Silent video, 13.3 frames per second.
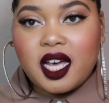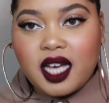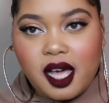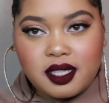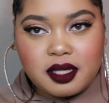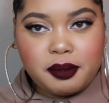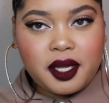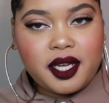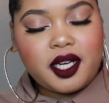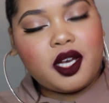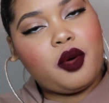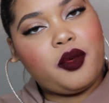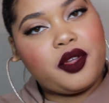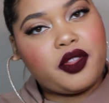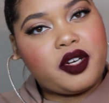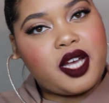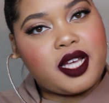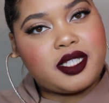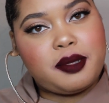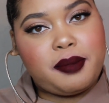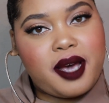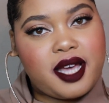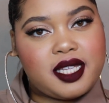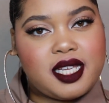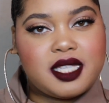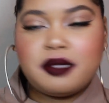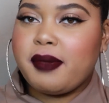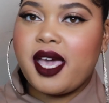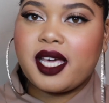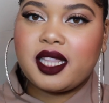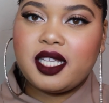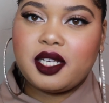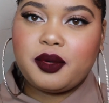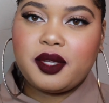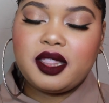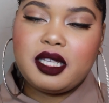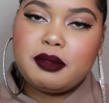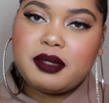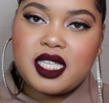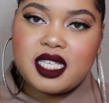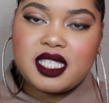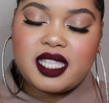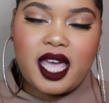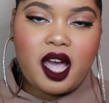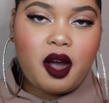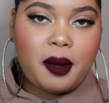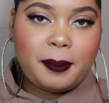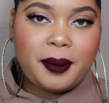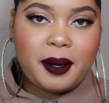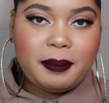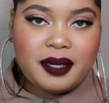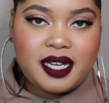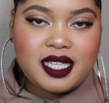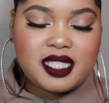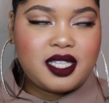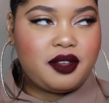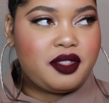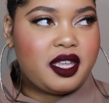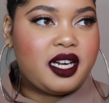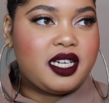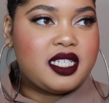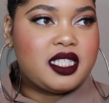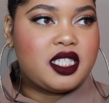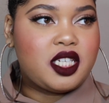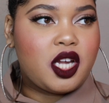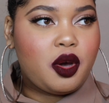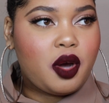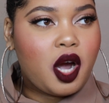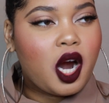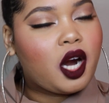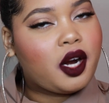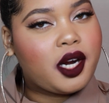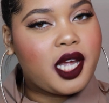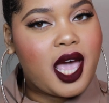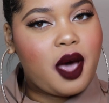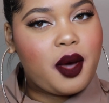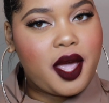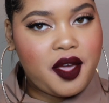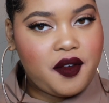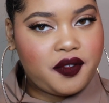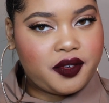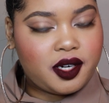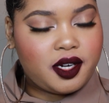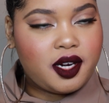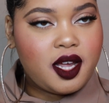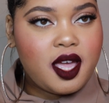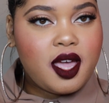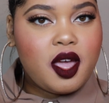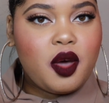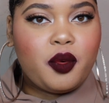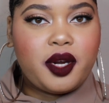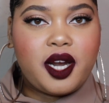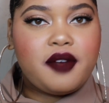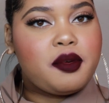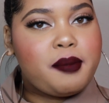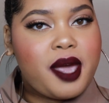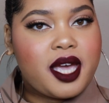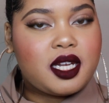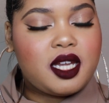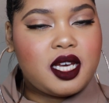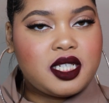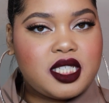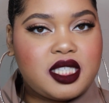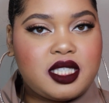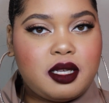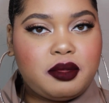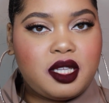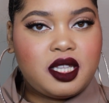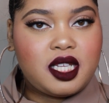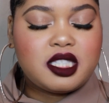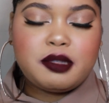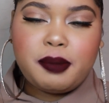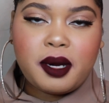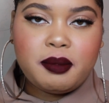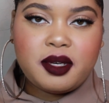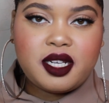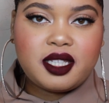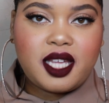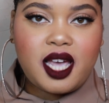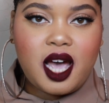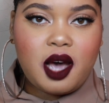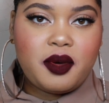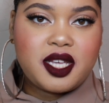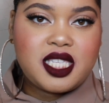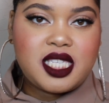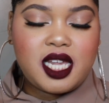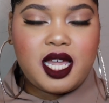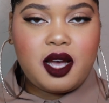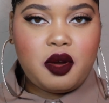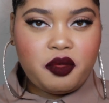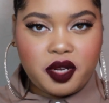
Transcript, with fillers: contemplating on whether or not to buy these mac liquid lipsticks they are permanent so there is no hurry however whenever mac launches something that's permanent they always sell out